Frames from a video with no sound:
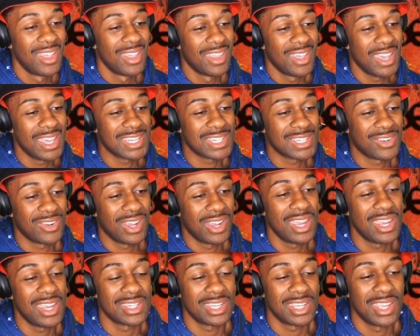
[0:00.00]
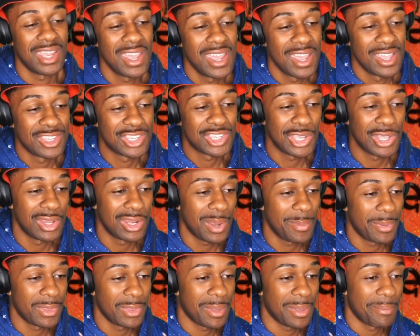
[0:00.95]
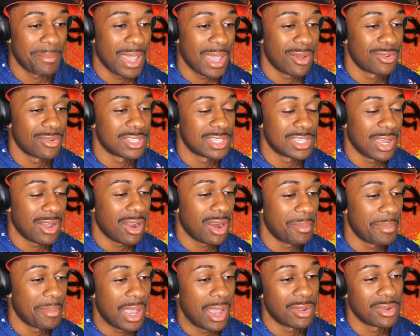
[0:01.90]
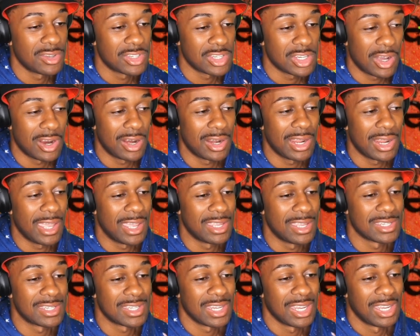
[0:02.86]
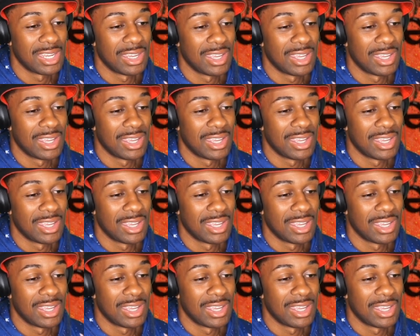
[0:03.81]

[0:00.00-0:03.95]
That's crazy. Chilling up in the mountains. Now, our mountains aren't as...